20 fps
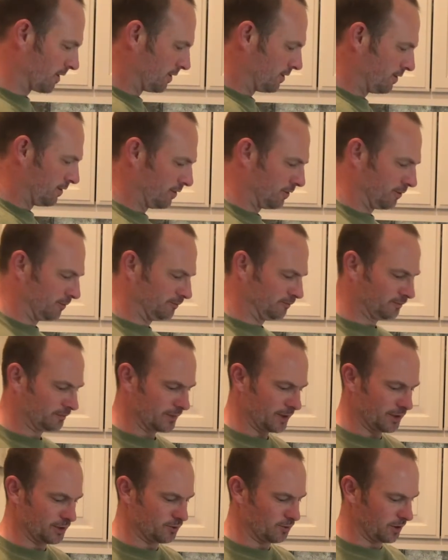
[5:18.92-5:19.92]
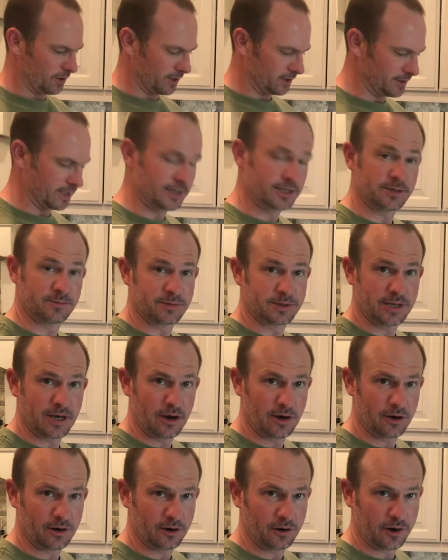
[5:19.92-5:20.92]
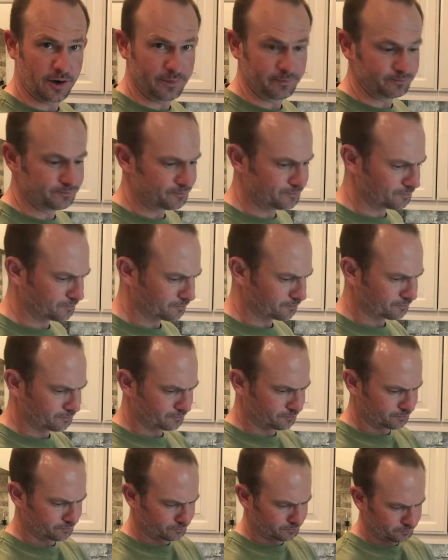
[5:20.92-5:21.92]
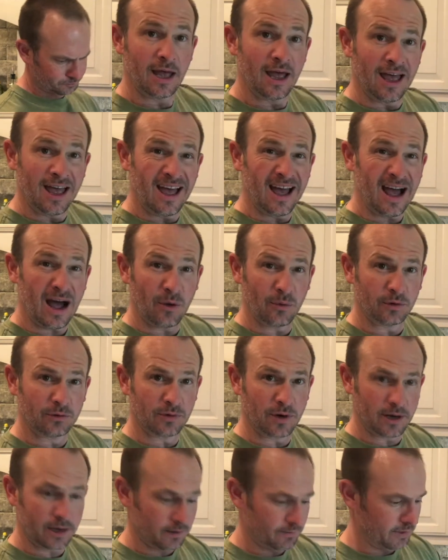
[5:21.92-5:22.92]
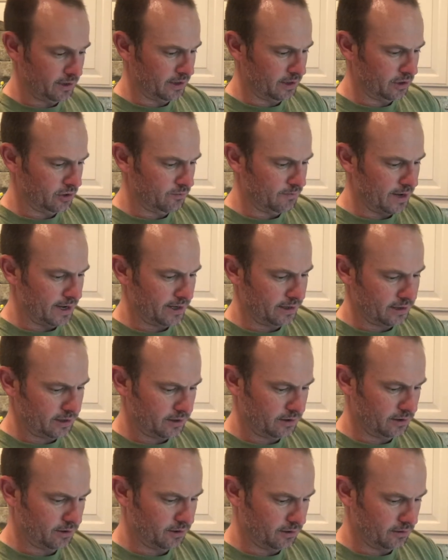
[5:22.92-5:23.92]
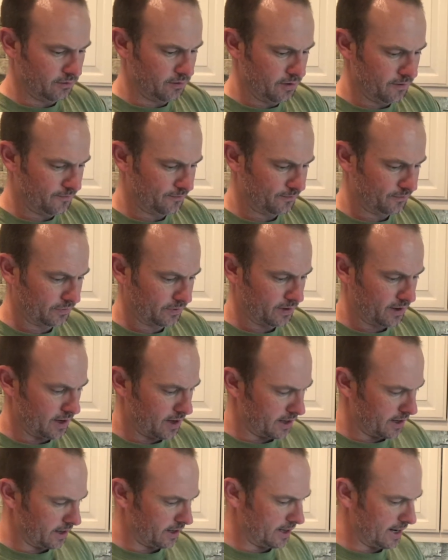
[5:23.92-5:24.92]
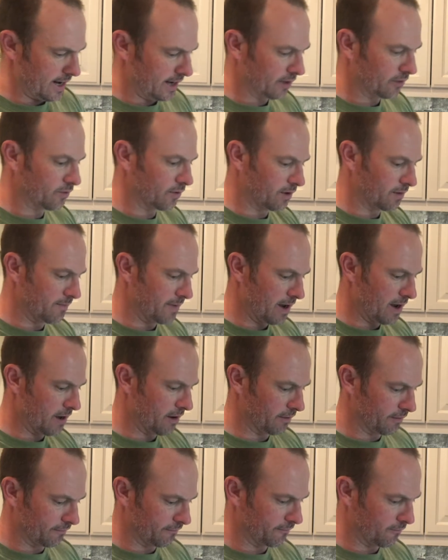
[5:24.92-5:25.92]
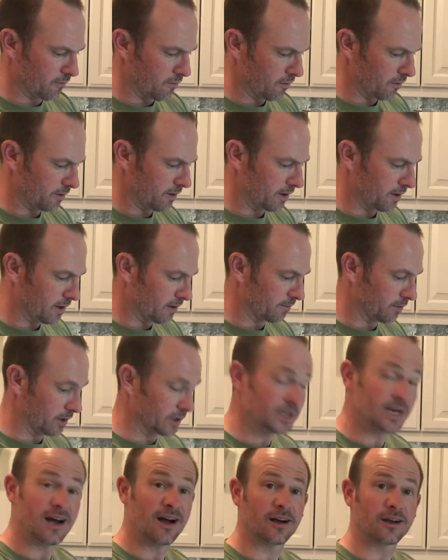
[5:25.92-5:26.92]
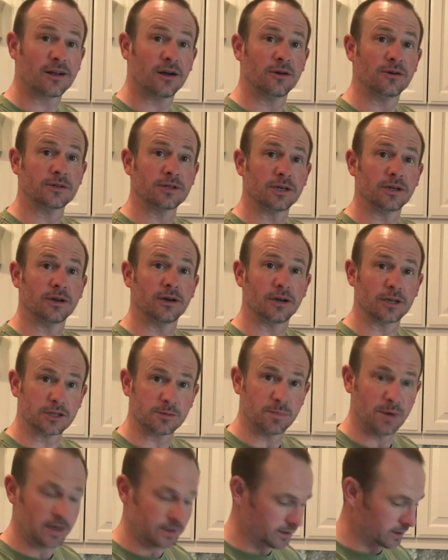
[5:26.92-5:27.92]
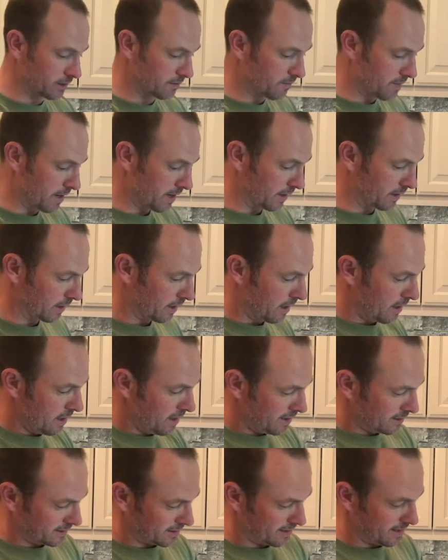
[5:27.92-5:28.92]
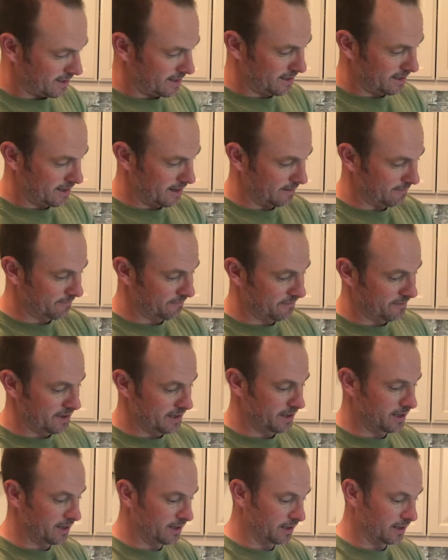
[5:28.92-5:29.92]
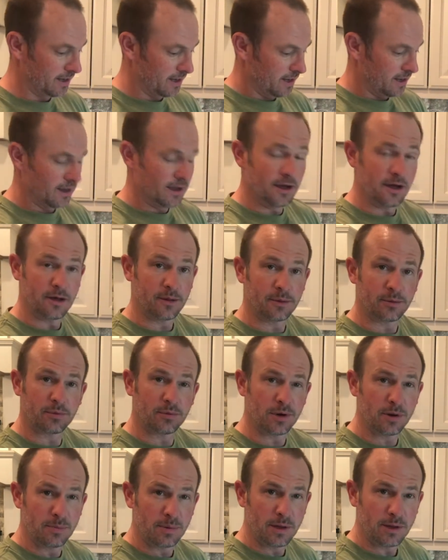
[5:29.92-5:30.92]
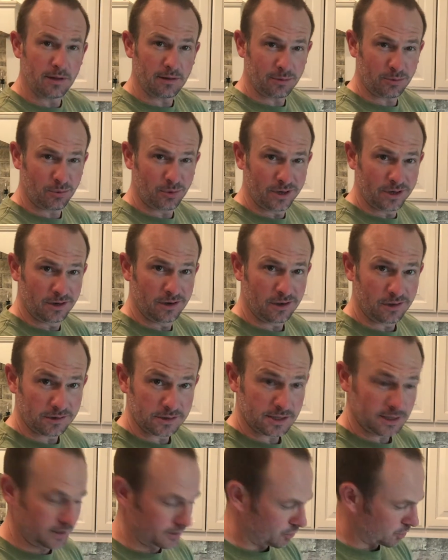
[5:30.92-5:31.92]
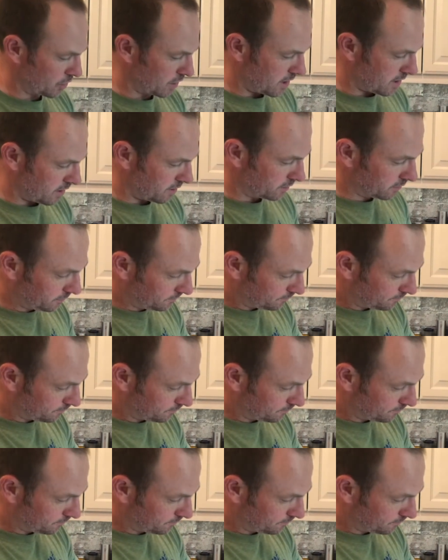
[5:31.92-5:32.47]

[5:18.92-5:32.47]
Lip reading: do is we're gonna take some sour cream. I would recommend that you make, an adequate amount for the number of tacos that you're expecting to make. Tonight I'm feeding three adults and a child.